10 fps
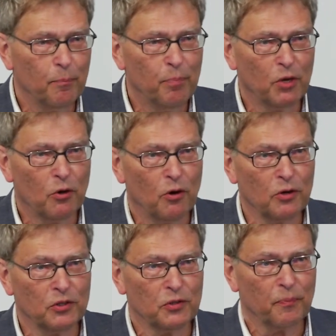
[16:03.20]

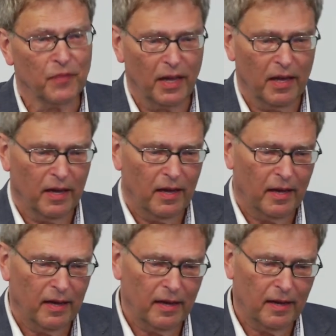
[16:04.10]
because
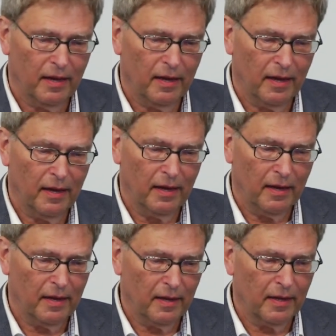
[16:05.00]

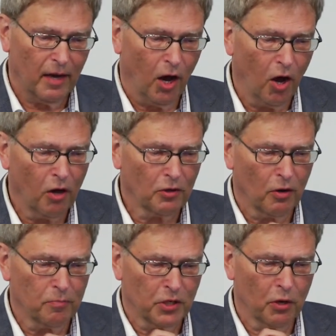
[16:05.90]
hard
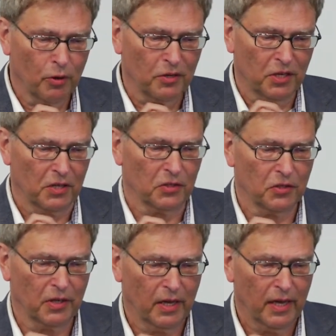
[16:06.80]

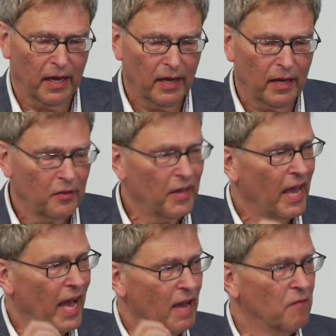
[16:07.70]
obscurantists,
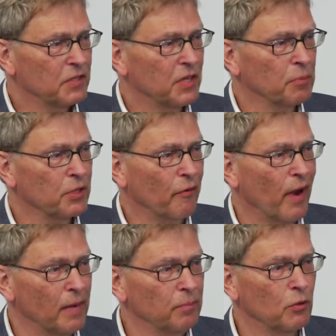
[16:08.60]
they have
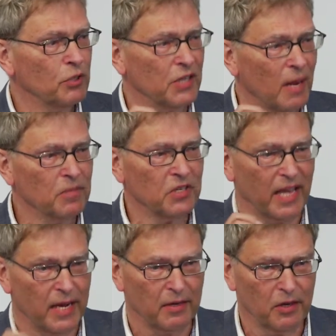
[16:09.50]
subscribed to some
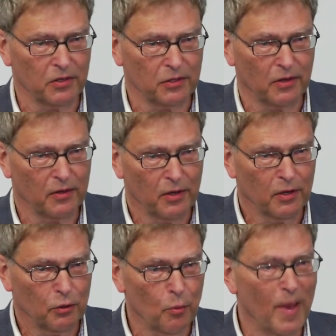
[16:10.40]
standards.
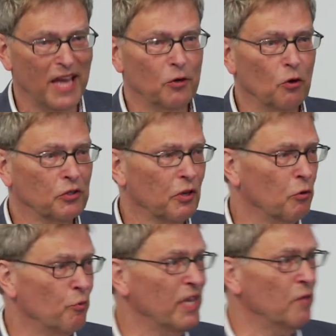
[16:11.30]
You may not
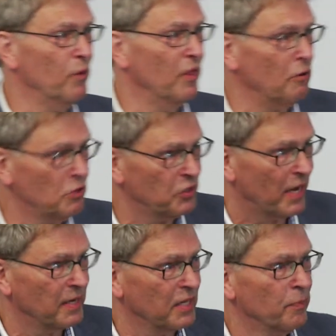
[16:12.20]
agree with those
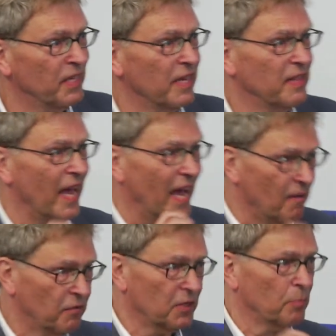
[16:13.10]
standards, but they
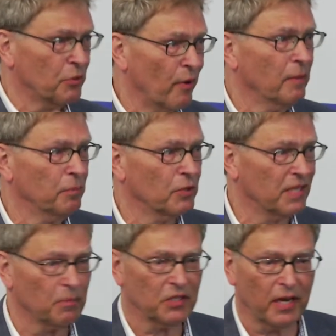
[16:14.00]
have subscribed to
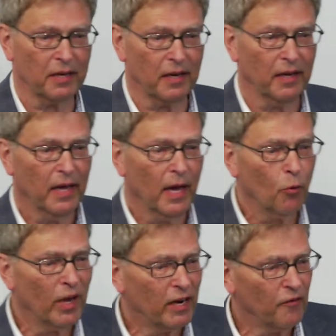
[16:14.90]
some standard.
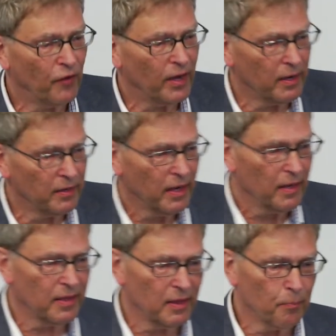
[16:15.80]
Where I find
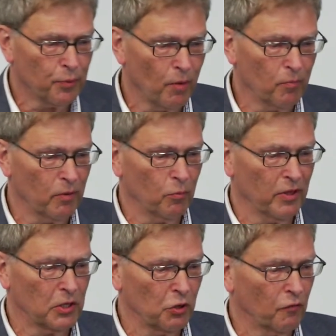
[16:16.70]
that the problem
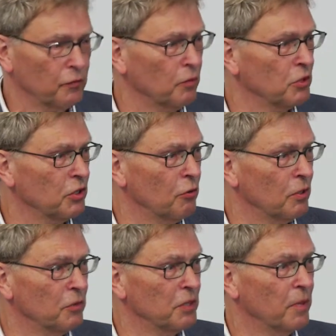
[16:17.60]
with soft
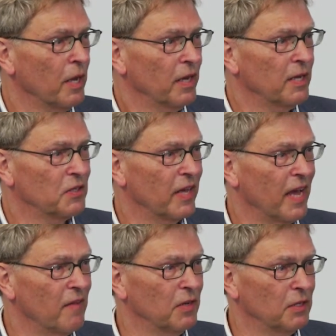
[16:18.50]
obscurantism is they
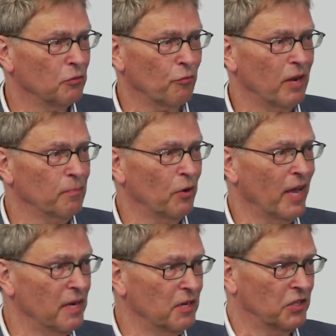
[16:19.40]
haven't described to
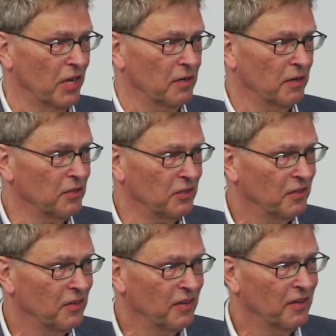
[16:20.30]
any standards.
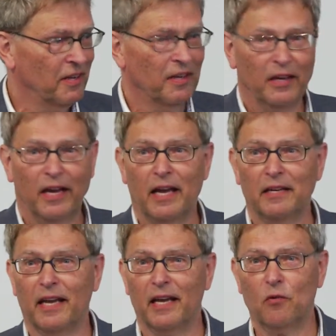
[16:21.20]

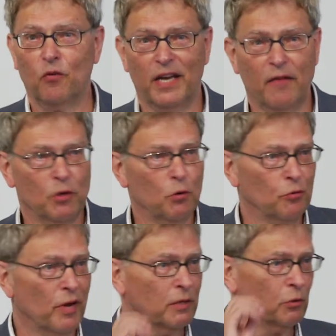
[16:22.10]
And whenever you
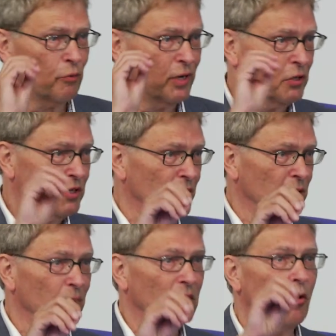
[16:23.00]
try to
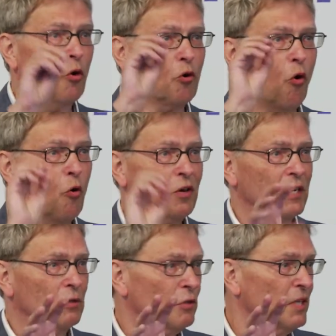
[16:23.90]
criticize them
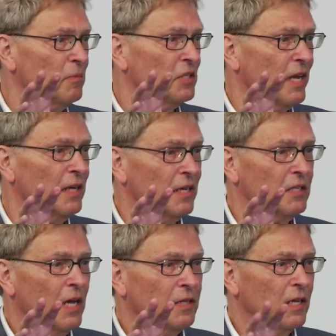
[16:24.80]
according to some
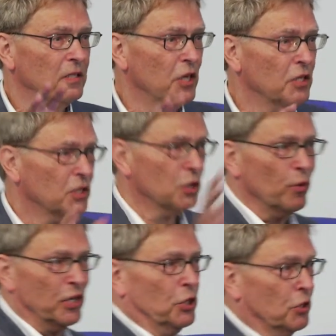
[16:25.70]
standards, they just
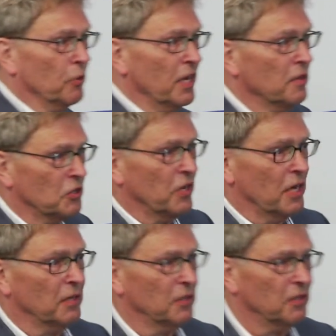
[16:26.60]
switch to another
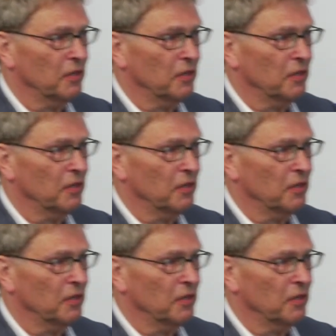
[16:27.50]
standard.